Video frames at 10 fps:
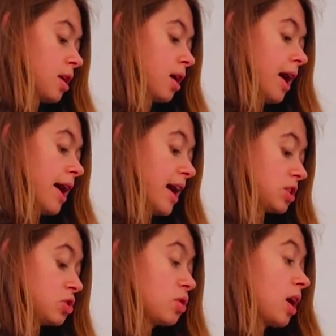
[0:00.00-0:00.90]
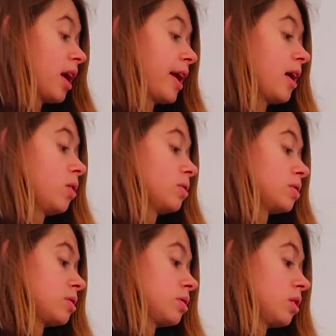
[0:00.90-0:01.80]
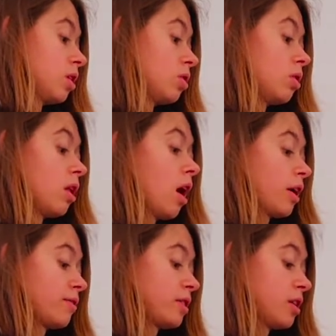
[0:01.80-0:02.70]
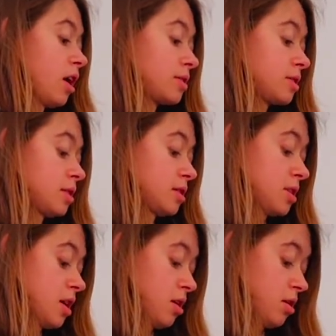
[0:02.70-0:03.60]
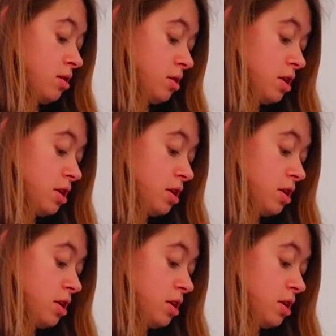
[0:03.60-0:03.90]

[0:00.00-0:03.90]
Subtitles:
I had to cut out a lot of the knots in this hair